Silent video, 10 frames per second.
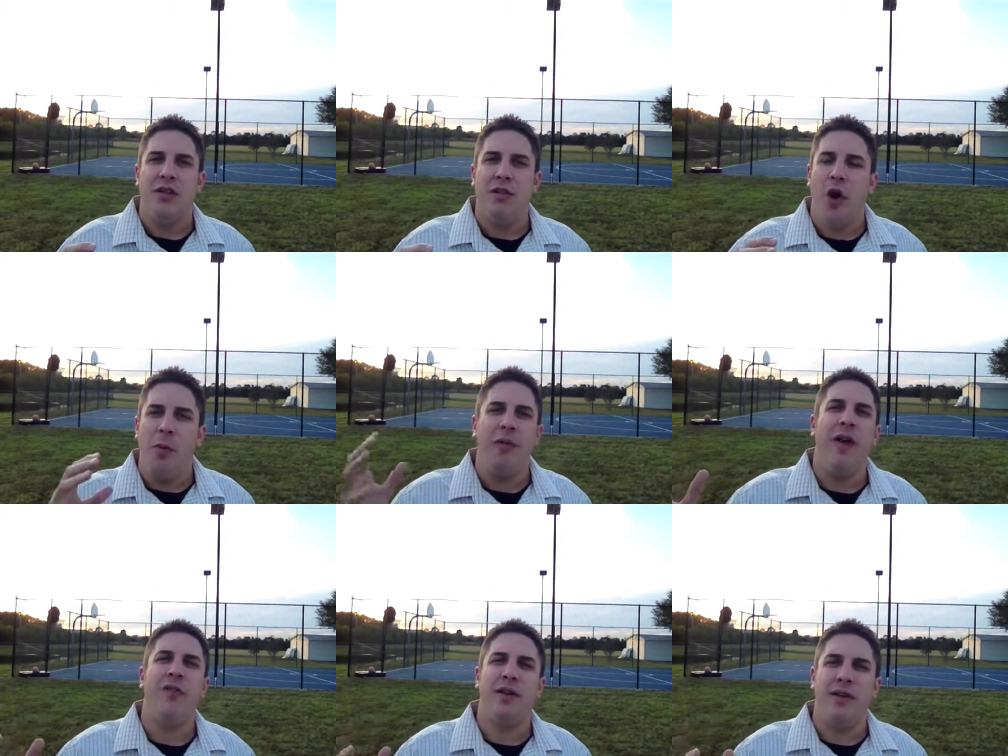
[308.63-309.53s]
we have hope of
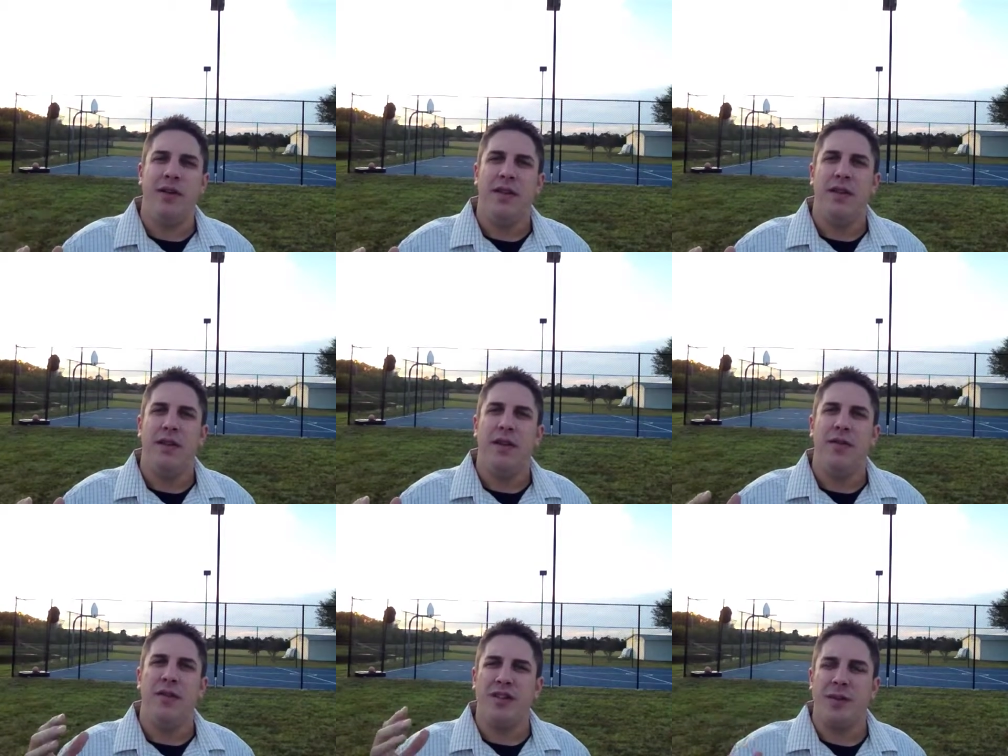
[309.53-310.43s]
heaven
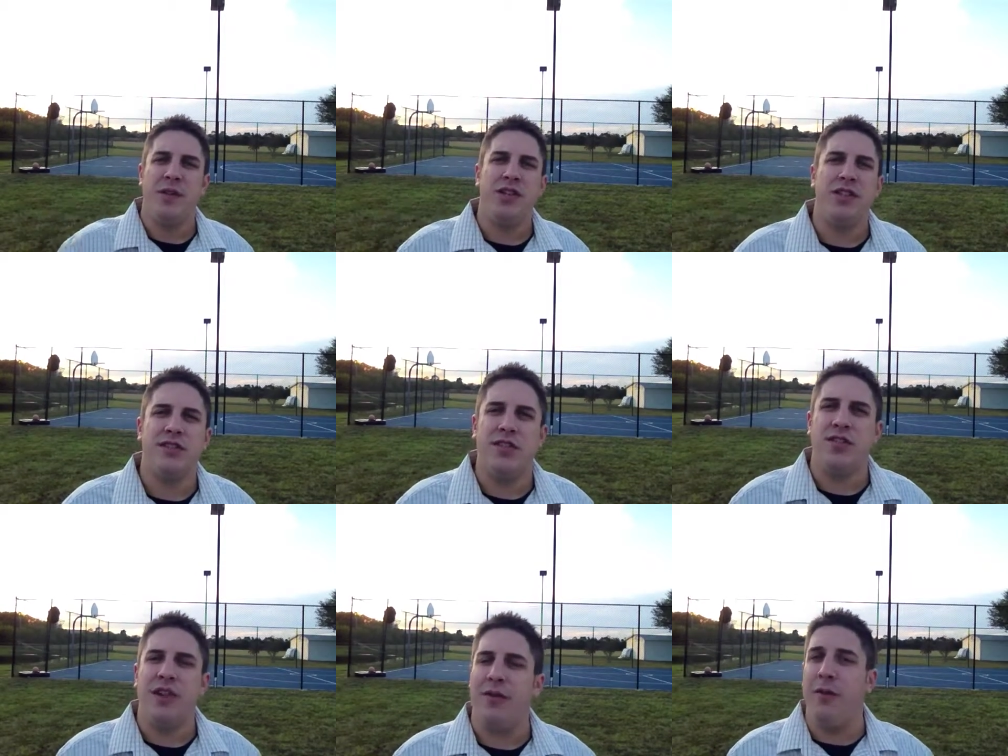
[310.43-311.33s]
if you've accepted Jesus as your Savior.